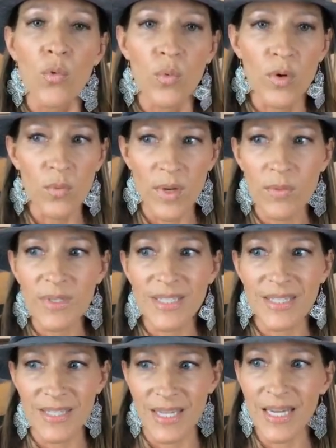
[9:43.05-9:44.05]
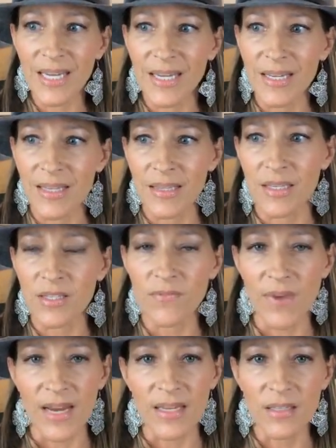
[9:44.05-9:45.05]
When we would see this
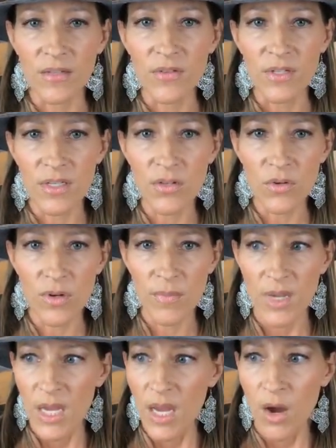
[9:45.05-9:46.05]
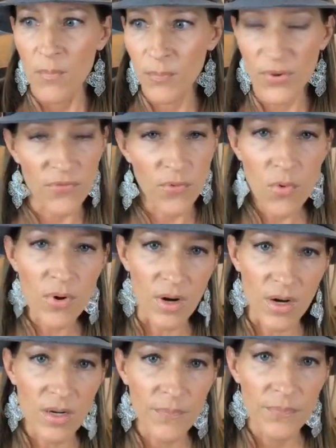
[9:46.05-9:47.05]
fatty liver syndrome
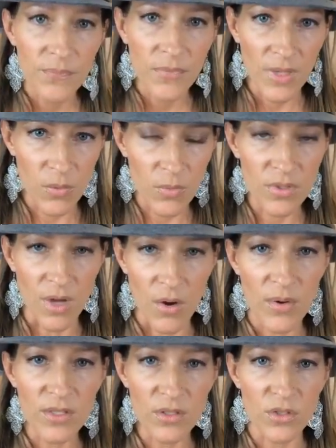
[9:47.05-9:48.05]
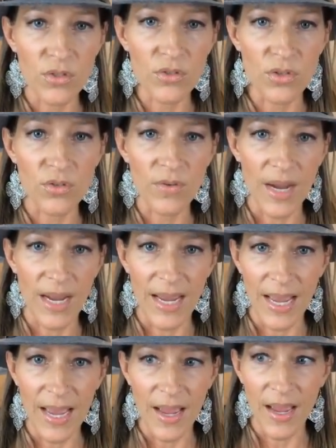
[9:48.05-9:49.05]
before, it was always due to
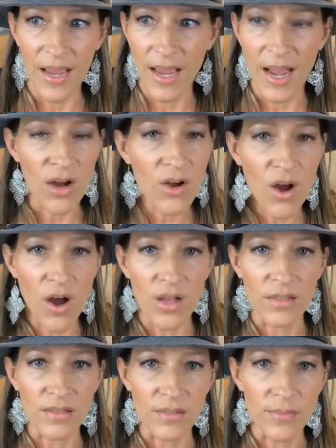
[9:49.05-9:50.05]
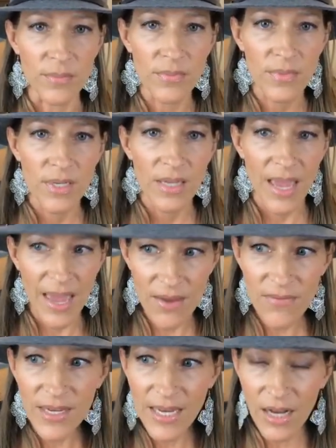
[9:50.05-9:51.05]
alcoholism,
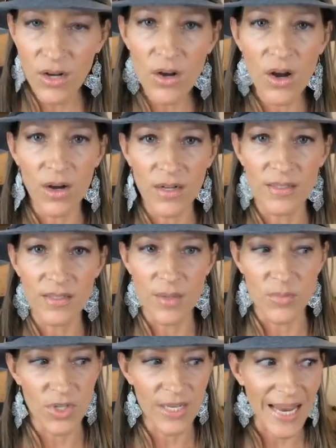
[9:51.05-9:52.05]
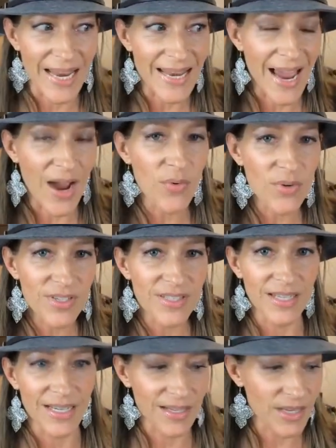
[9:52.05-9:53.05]
heavy alcohol consumption, and now we're
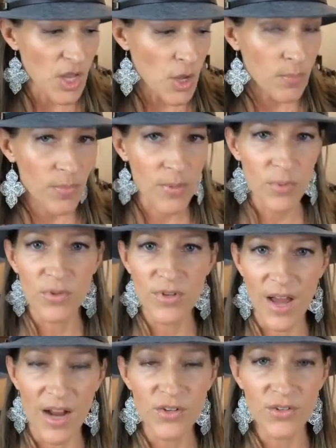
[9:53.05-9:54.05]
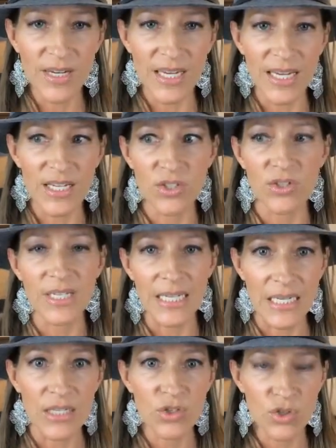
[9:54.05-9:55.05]
seeing people not drinking, just
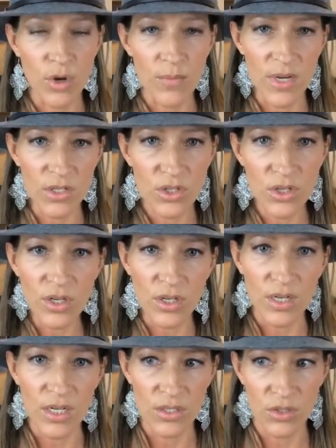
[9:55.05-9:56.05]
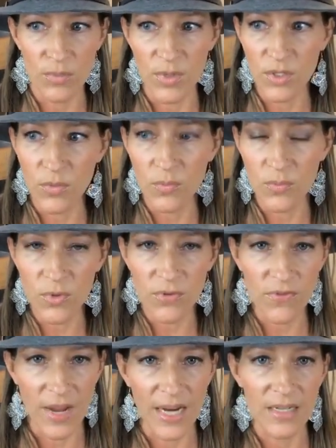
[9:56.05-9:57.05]
eating so much sugar and so much
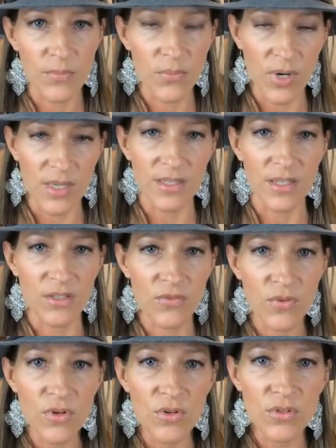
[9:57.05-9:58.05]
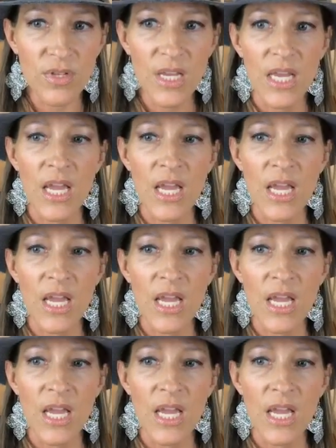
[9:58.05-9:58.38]
refined and processed foods